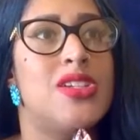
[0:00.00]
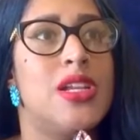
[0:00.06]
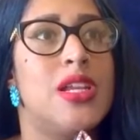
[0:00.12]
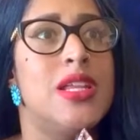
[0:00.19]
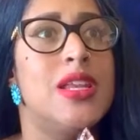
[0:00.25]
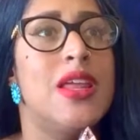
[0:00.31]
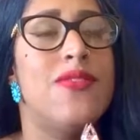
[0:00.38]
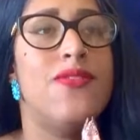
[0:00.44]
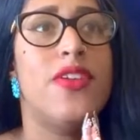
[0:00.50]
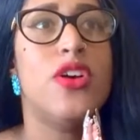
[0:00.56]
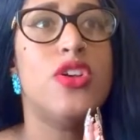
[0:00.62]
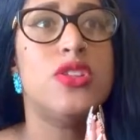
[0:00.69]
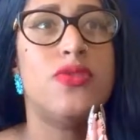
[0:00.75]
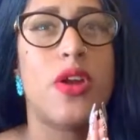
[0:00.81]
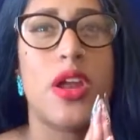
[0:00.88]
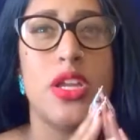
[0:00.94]
And it
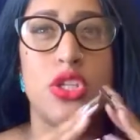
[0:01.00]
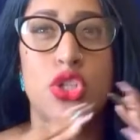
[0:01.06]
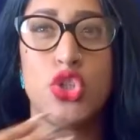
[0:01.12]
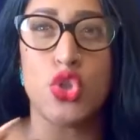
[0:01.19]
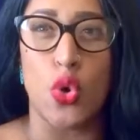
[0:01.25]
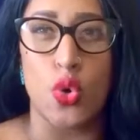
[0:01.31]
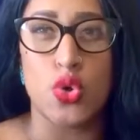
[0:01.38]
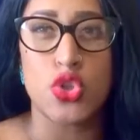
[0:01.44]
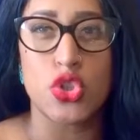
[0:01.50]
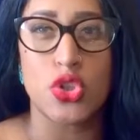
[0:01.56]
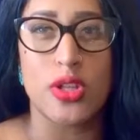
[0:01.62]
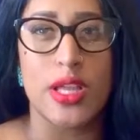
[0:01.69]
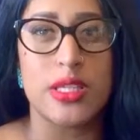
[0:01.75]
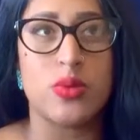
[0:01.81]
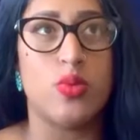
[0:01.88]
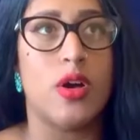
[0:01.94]
feels very social
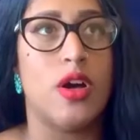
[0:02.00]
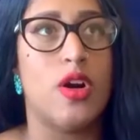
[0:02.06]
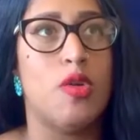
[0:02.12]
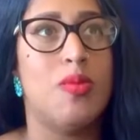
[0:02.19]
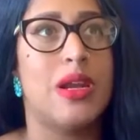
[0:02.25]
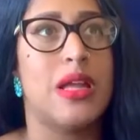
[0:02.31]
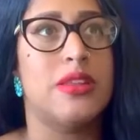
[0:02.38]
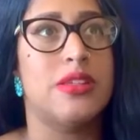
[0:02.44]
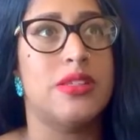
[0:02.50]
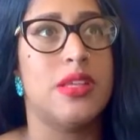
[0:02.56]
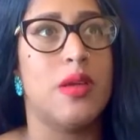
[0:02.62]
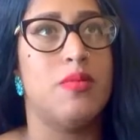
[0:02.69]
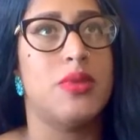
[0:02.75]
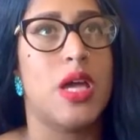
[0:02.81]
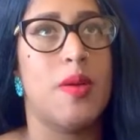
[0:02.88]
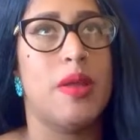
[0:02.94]
as well, but at the
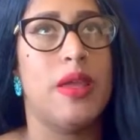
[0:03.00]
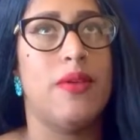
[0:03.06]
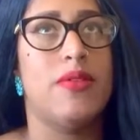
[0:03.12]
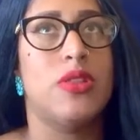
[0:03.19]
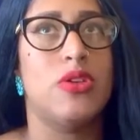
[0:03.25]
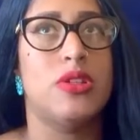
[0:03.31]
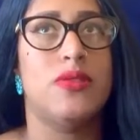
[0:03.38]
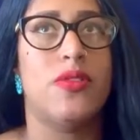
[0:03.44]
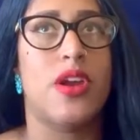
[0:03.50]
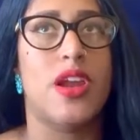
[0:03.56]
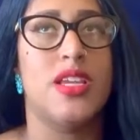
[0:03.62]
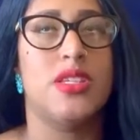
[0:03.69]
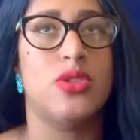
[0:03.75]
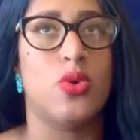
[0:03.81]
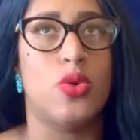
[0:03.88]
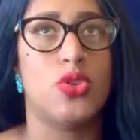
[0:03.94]
same time, even though it's very
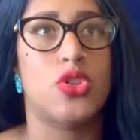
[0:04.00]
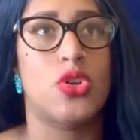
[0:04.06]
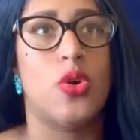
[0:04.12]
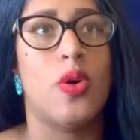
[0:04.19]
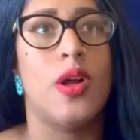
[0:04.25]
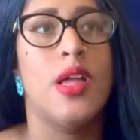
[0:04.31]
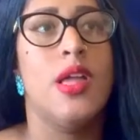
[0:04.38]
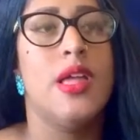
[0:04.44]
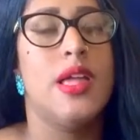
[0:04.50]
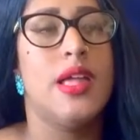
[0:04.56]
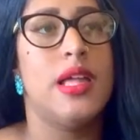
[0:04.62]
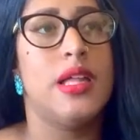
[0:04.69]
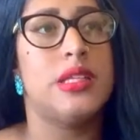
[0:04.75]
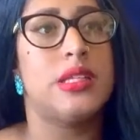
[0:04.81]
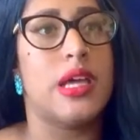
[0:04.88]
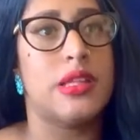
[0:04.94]
social,
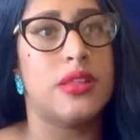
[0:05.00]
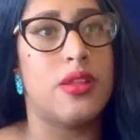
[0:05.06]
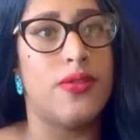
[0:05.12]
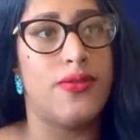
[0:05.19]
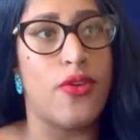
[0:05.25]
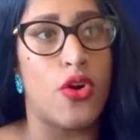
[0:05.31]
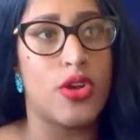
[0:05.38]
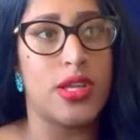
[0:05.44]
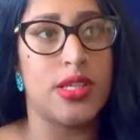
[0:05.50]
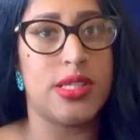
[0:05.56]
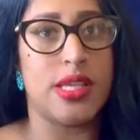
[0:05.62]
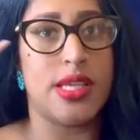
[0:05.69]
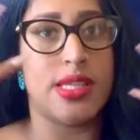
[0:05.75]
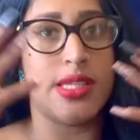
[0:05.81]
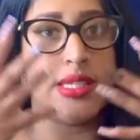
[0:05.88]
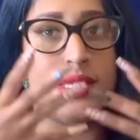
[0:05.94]
it's like the focus
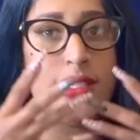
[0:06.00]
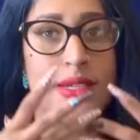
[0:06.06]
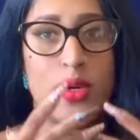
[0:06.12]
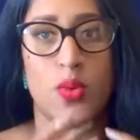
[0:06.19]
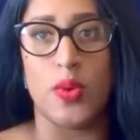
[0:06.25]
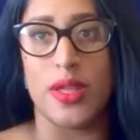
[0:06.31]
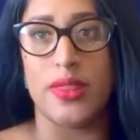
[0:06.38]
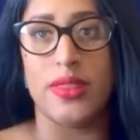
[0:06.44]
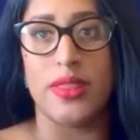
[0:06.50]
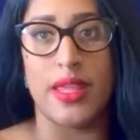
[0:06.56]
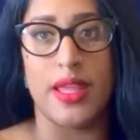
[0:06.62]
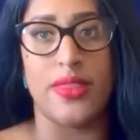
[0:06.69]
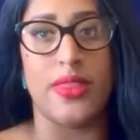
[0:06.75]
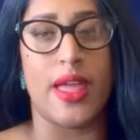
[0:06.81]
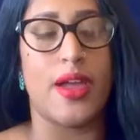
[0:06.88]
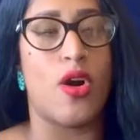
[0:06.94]
is still
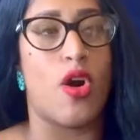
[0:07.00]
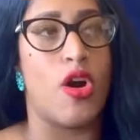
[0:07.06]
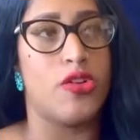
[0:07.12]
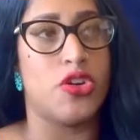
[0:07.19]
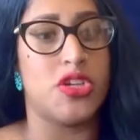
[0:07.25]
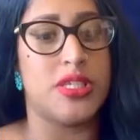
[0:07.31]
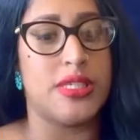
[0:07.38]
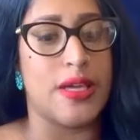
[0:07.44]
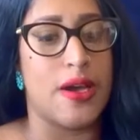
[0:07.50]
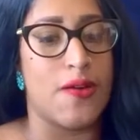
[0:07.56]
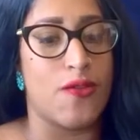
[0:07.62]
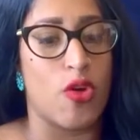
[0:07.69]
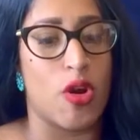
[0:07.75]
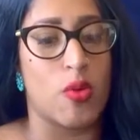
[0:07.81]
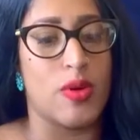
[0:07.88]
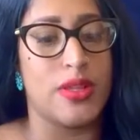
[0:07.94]
within, like on yourself
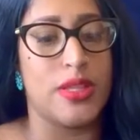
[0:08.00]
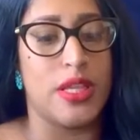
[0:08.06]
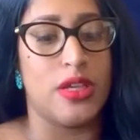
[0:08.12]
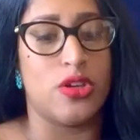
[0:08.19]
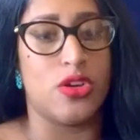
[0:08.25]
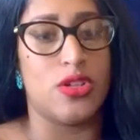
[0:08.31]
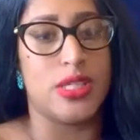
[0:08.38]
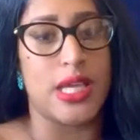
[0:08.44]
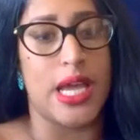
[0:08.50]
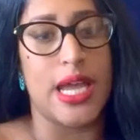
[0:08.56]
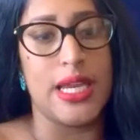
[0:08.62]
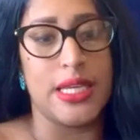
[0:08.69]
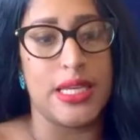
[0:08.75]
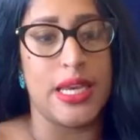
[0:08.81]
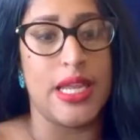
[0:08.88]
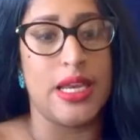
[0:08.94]
or within your
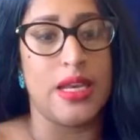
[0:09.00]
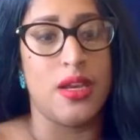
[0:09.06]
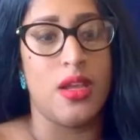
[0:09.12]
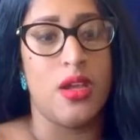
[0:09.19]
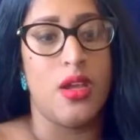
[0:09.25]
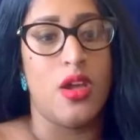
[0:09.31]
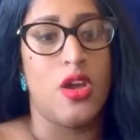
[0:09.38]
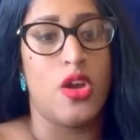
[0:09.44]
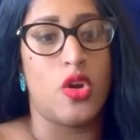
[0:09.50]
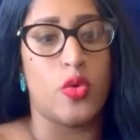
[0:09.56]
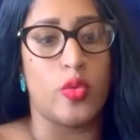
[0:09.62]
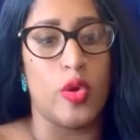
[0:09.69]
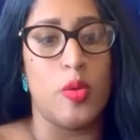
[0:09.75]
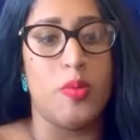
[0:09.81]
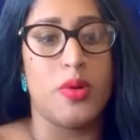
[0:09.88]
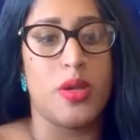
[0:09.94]
tight-knit
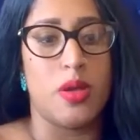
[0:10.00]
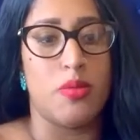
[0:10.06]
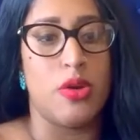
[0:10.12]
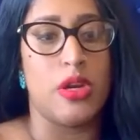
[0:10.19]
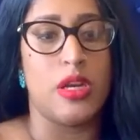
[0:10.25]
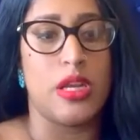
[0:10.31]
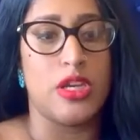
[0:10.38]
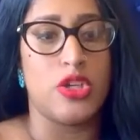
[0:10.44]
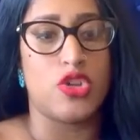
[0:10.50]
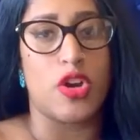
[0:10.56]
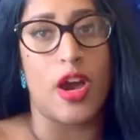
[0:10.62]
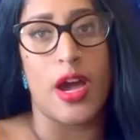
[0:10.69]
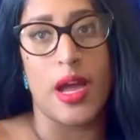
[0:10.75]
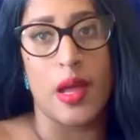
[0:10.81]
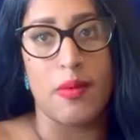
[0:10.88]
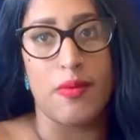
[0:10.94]
group, community,
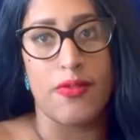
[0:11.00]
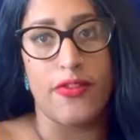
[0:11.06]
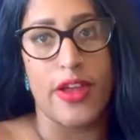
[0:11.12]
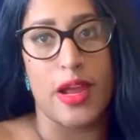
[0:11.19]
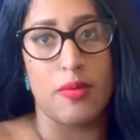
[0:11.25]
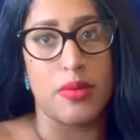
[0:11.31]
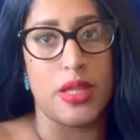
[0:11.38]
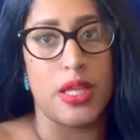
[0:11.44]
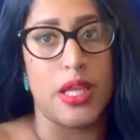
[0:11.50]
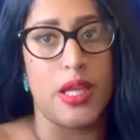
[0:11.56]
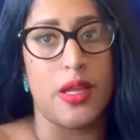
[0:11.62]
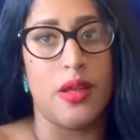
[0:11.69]
tribe, family,